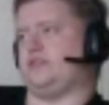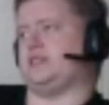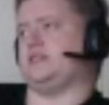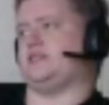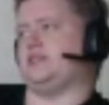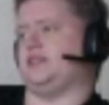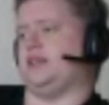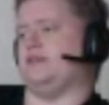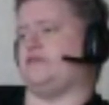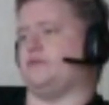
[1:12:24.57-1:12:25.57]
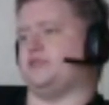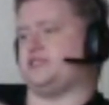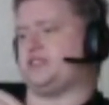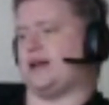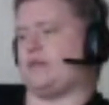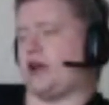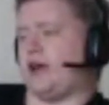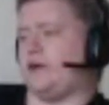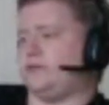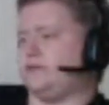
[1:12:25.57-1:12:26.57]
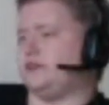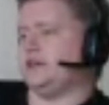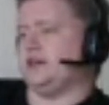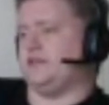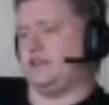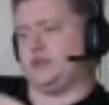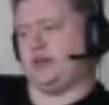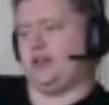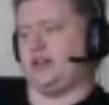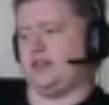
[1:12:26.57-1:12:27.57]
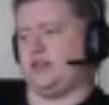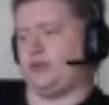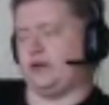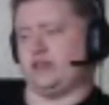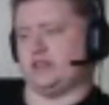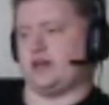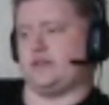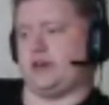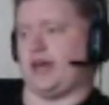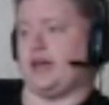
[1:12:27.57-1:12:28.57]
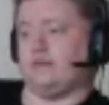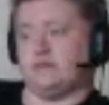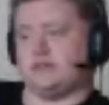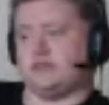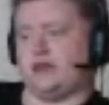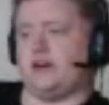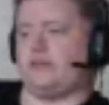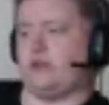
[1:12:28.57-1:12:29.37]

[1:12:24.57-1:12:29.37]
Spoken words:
This is the infamous Samurai elf that has been in the previous other games.